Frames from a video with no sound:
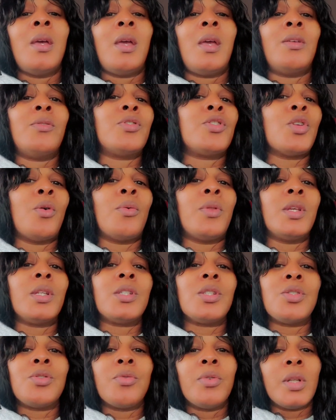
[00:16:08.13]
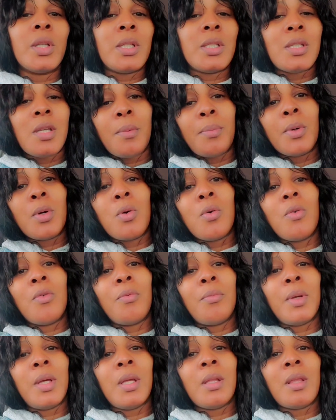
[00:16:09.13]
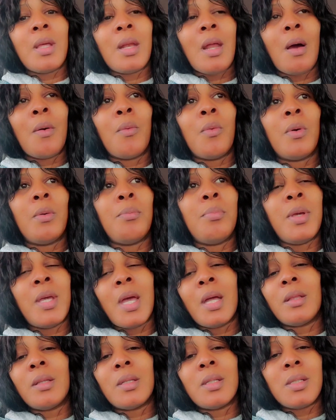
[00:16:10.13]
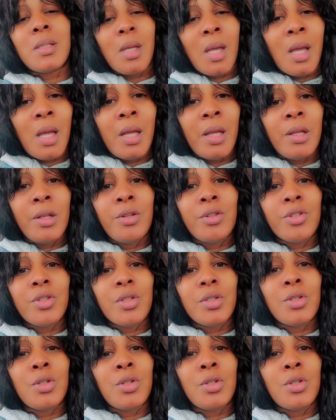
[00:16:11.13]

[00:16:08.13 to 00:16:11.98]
And so this is really typical of me, that I would be at this age,